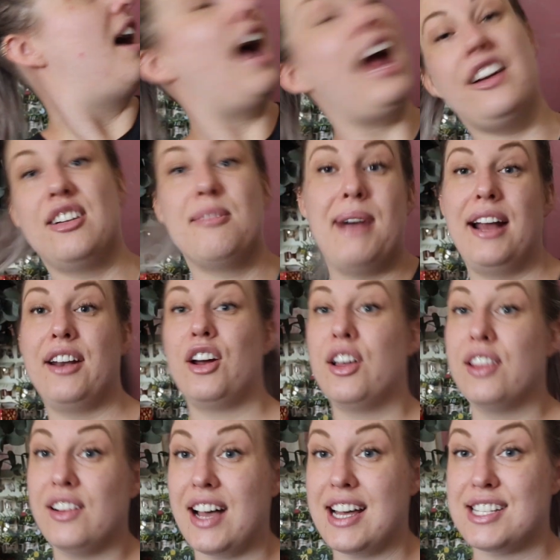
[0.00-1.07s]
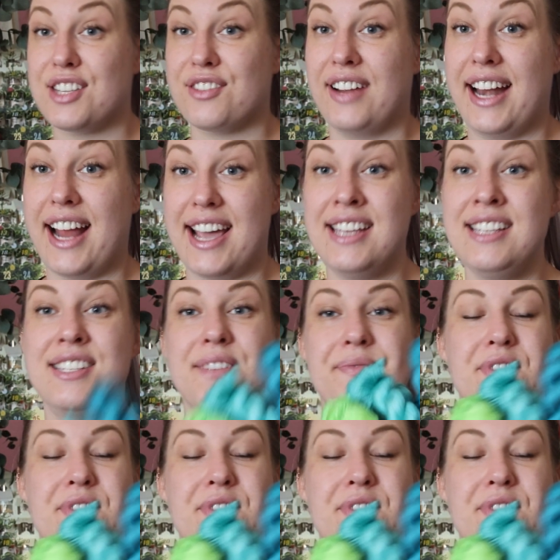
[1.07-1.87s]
a reminder on the last 3 days.